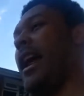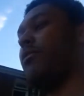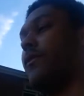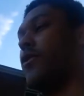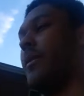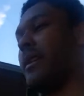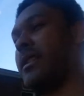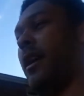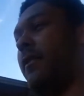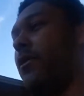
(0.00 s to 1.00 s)
reviewing
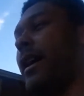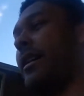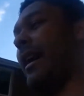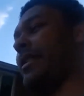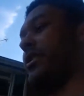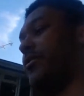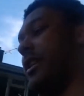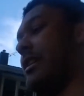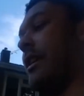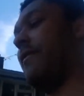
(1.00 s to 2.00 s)
stuff where I can actually
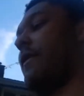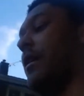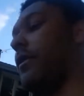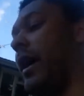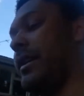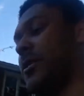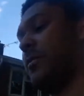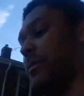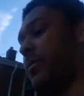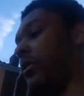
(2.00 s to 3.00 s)
really give advice to
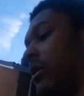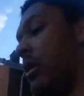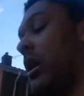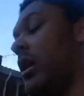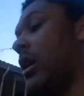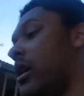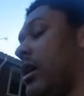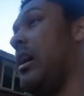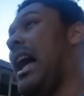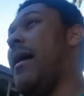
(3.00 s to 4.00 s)
people,
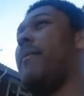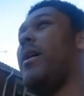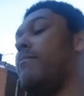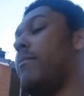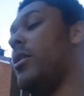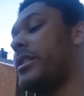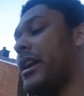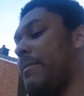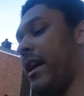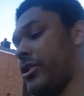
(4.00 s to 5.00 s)

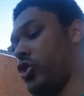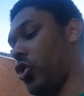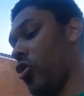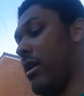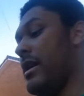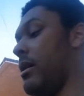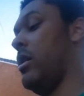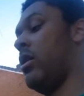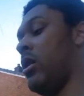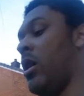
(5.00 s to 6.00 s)
mostly about story,
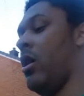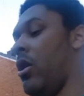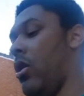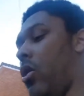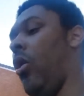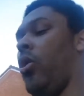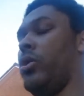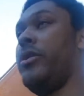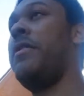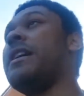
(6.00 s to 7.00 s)

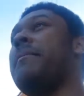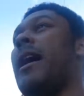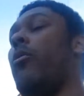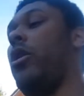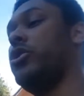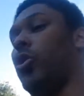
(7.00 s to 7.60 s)
or thinking about what